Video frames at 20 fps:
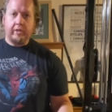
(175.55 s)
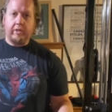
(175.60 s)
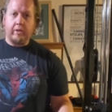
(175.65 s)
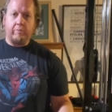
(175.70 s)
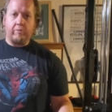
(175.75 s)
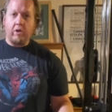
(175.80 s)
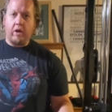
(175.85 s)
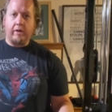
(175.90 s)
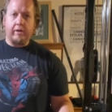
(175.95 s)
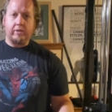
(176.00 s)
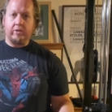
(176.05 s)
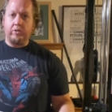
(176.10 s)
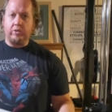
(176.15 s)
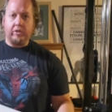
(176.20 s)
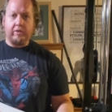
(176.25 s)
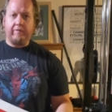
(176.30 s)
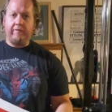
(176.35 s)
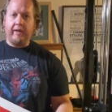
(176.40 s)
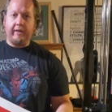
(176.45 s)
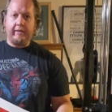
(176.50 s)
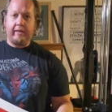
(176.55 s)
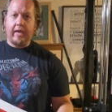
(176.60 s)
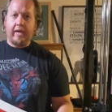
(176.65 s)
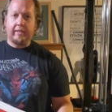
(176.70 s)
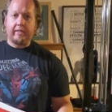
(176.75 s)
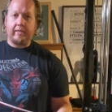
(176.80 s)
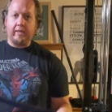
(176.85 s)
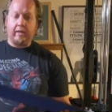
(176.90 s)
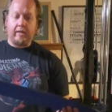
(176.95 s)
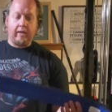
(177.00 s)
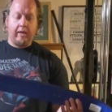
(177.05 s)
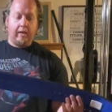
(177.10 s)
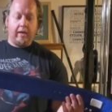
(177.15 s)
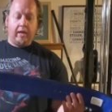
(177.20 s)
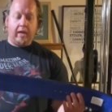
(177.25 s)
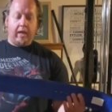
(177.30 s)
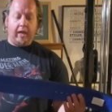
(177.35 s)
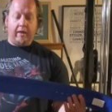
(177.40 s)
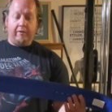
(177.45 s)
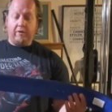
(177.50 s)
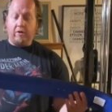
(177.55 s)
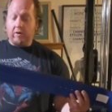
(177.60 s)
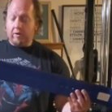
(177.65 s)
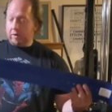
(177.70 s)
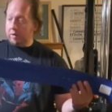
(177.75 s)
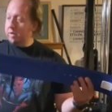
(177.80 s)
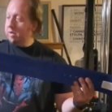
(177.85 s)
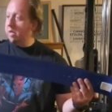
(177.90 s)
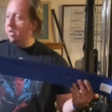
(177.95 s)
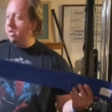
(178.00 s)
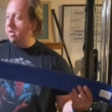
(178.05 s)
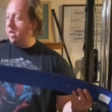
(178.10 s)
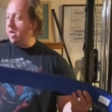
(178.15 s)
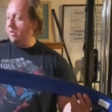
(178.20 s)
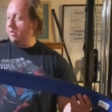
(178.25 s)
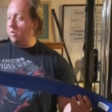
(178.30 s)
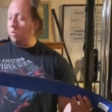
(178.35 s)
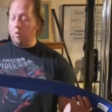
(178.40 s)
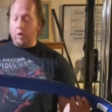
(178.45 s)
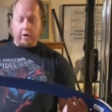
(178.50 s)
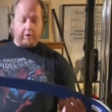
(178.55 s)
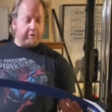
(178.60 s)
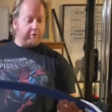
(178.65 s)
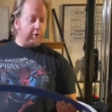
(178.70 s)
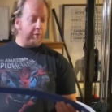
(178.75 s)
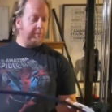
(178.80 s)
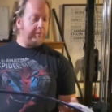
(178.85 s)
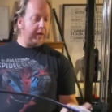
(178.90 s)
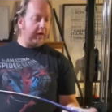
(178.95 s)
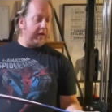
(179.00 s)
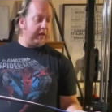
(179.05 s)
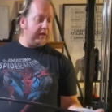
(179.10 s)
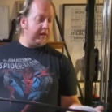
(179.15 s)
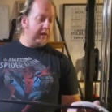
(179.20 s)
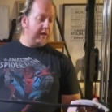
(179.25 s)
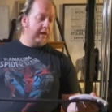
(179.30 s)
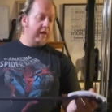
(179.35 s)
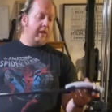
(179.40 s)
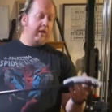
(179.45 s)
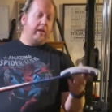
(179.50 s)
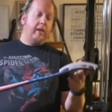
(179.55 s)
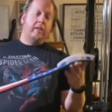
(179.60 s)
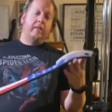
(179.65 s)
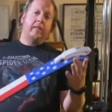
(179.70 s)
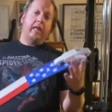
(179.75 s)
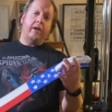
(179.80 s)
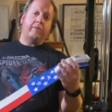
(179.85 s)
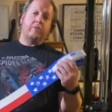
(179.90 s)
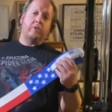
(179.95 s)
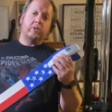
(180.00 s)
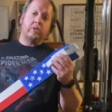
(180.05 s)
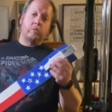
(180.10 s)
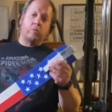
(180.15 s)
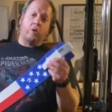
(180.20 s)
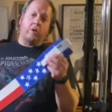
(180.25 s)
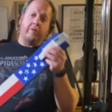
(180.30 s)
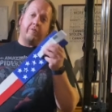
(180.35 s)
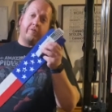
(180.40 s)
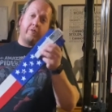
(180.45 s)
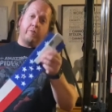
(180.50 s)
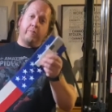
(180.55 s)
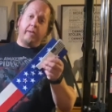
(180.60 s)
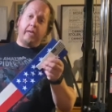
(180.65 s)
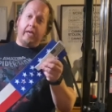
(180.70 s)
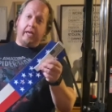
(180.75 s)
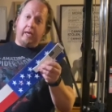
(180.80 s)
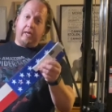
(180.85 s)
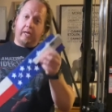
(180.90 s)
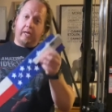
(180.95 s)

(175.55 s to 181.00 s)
Their products are just fantastic, and they're wonderful. But levers weren't for me.